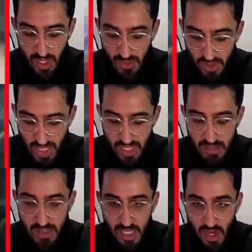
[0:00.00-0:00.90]
check out
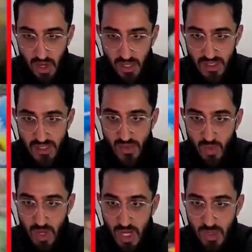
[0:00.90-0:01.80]
the arts as
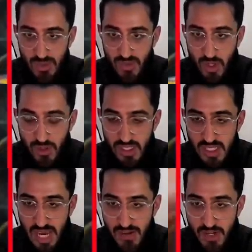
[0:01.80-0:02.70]
well. We've got this
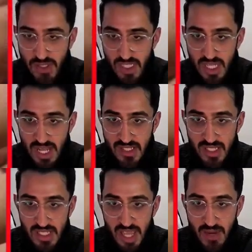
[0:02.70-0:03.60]
Gyarados E X.
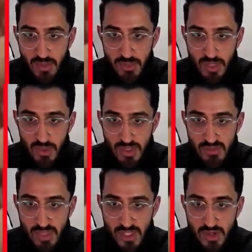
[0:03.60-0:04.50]
Again, would be awesome, the
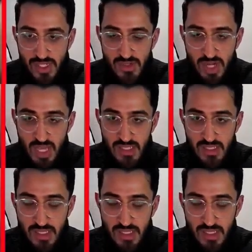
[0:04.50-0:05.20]
terrestrialized